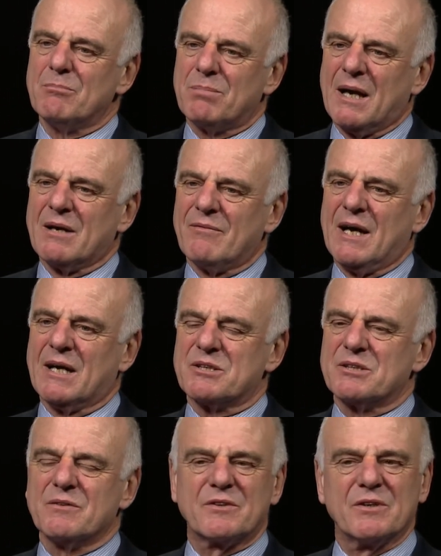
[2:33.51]
Plan of
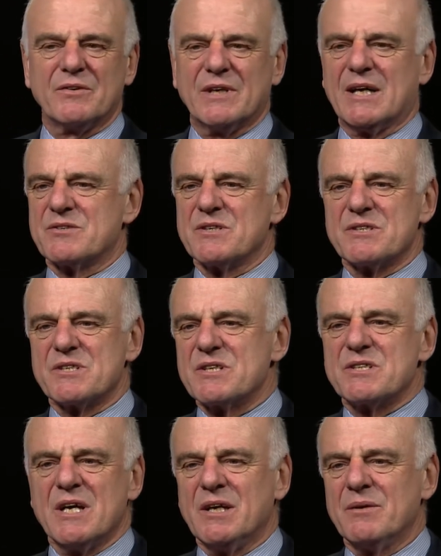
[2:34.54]
Action of
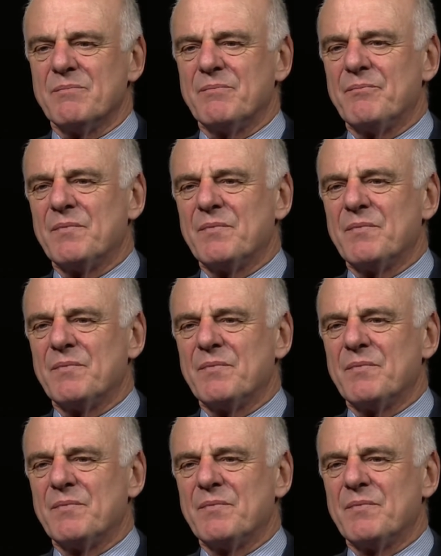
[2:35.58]
2016.